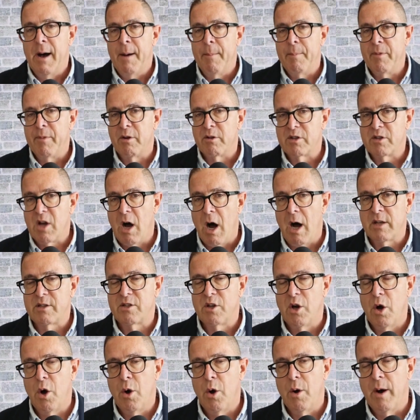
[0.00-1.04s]
There's
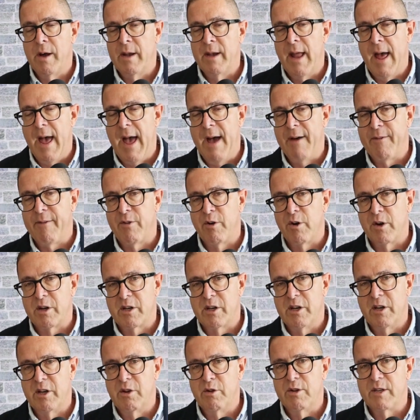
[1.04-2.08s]
also an effort
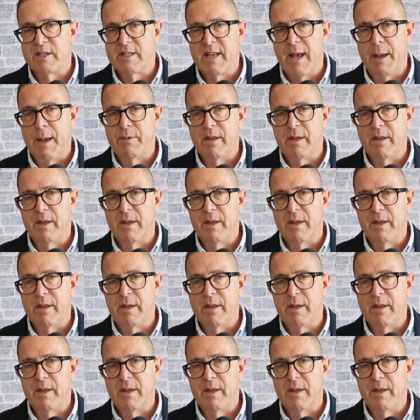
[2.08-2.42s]
to do the same